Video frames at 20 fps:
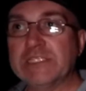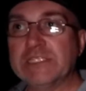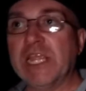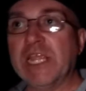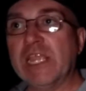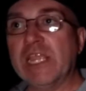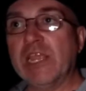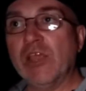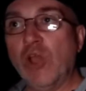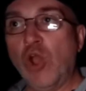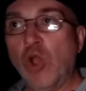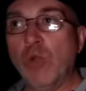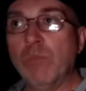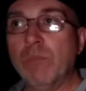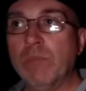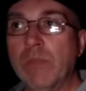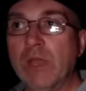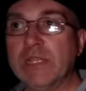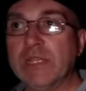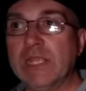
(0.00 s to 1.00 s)
take it
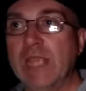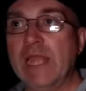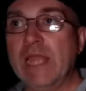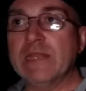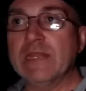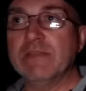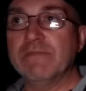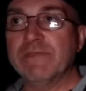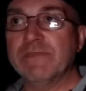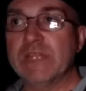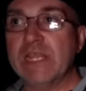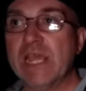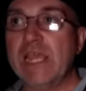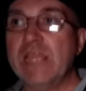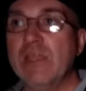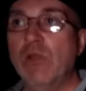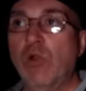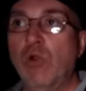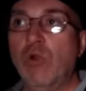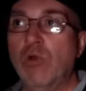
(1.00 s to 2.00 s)
home at the end of the
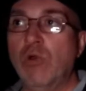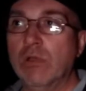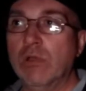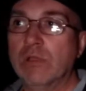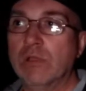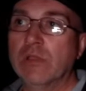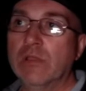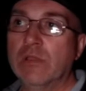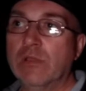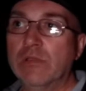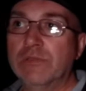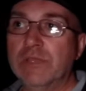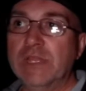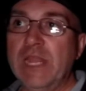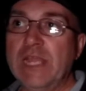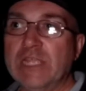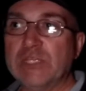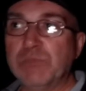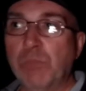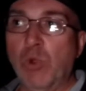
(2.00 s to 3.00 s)
day or
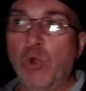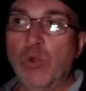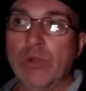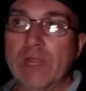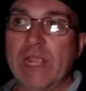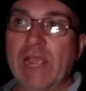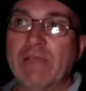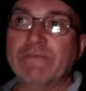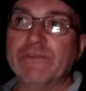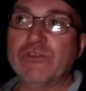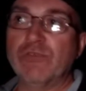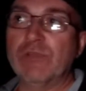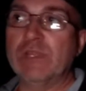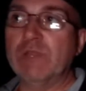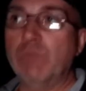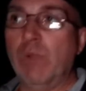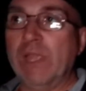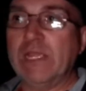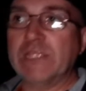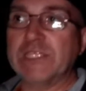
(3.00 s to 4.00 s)
the next morning
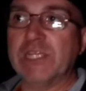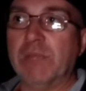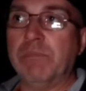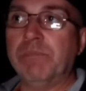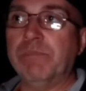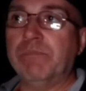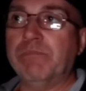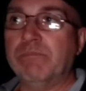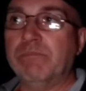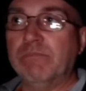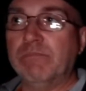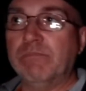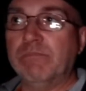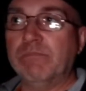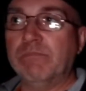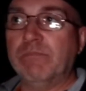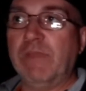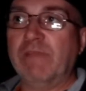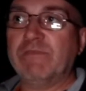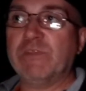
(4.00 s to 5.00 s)
after he wakes up
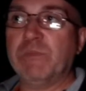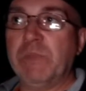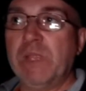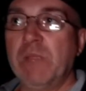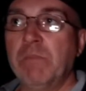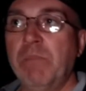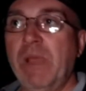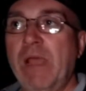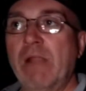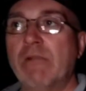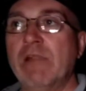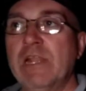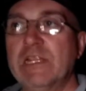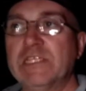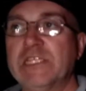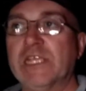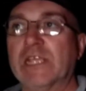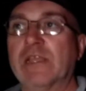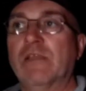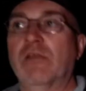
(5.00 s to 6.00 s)
after being
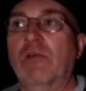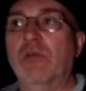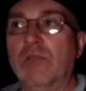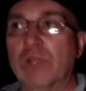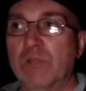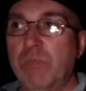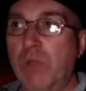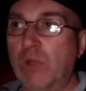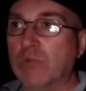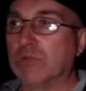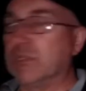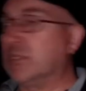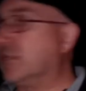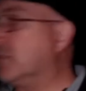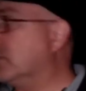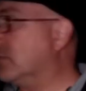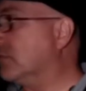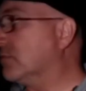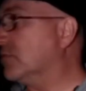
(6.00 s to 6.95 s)
paralytic on the boat.